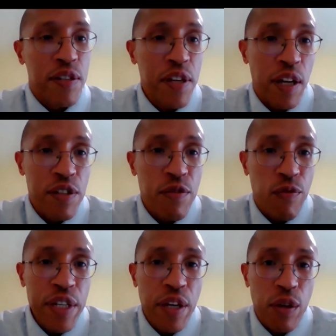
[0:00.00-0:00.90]
discuss
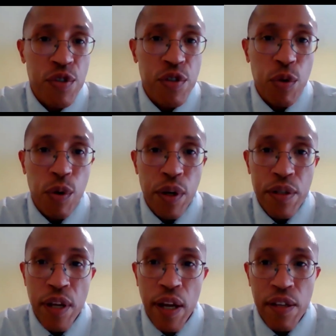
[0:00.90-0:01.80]
retail
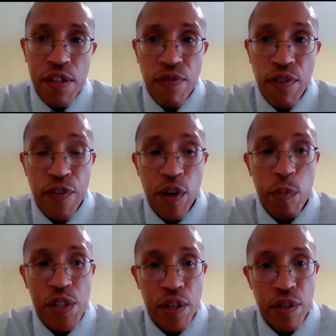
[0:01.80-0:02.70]
stores as
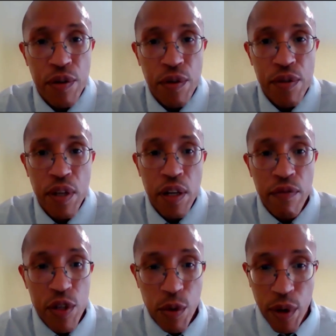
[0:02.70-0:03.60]
fulfillment centers and
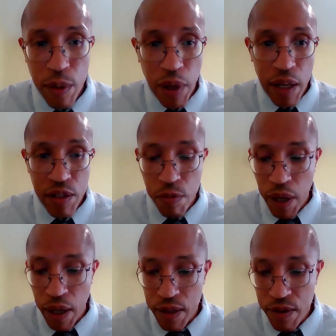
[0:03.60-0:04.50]
inventory blind
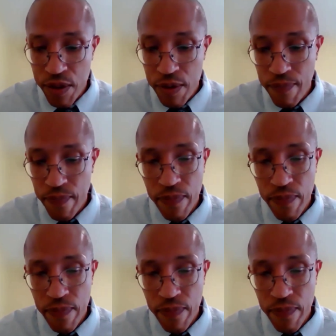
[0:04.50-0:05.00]
spots.